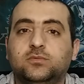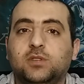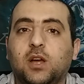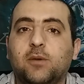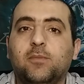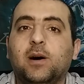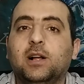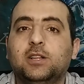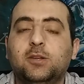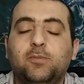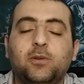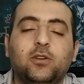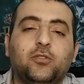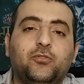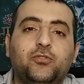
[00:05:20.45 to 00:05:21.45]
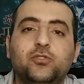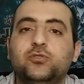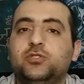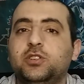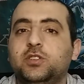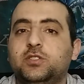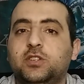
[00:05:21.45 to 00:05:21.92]
a multiple of
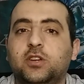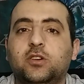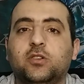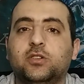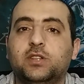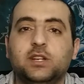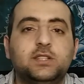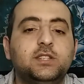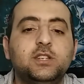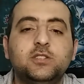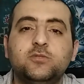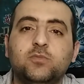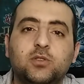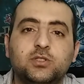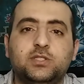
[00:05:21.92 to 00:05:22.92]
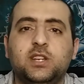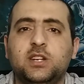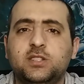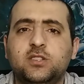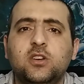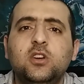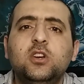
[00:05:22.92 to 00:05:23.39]
fusion synchron Xyz
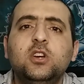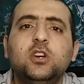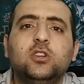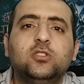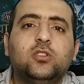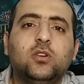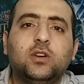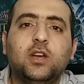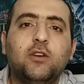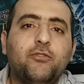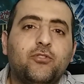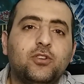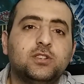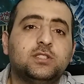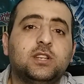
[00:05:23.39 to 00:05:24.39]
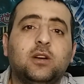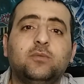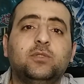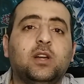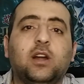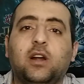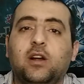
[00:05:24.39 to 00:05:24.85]
monsters. Talking for
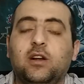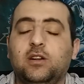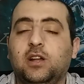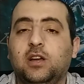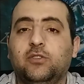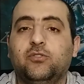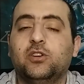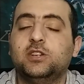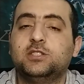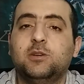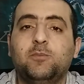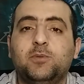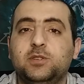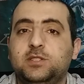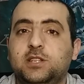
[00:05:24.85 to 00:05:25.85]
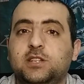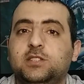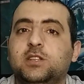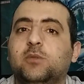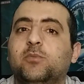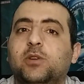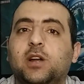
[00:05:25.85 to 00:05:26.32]
some, there are like, for example, 6
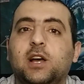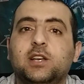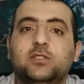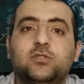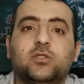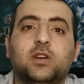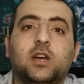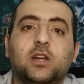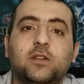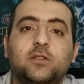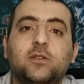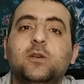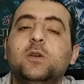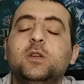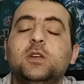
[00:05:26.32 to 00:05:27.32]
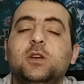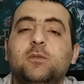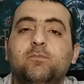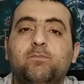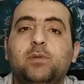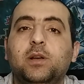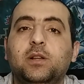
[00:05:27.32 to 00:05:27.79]
samurais who can
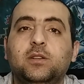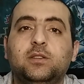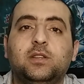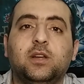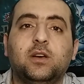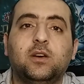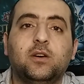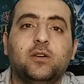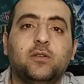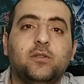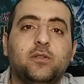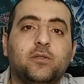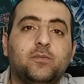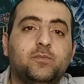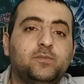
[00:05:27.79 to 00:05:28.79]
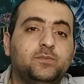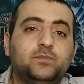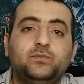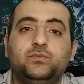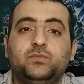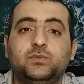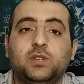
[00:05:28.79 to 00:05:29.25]
build
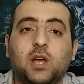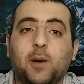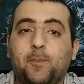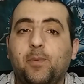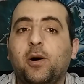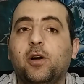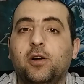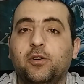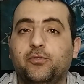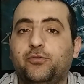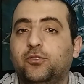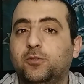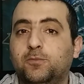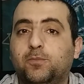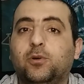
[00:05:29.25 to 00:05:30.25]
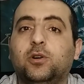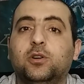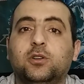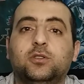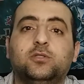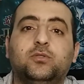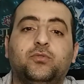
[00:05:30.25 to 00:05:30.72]
a powerful
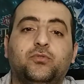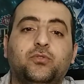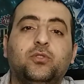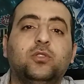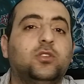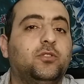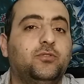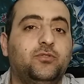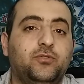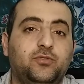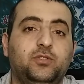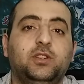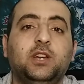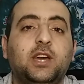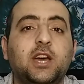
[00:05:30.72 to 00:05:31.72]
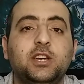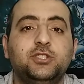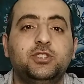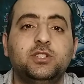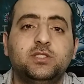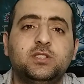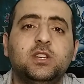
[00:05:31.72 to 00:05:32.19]
board full of
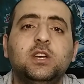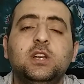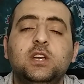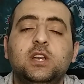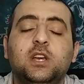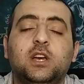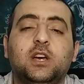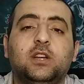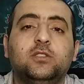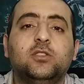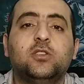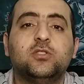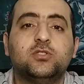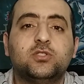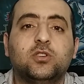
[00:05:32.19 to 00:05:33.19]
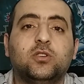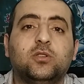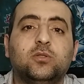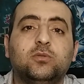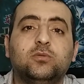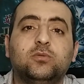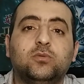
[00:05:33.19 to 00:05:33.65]
negations. And
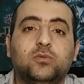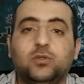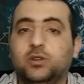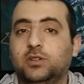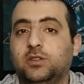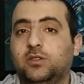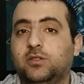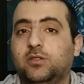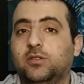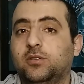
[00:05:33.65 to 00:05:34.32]
also what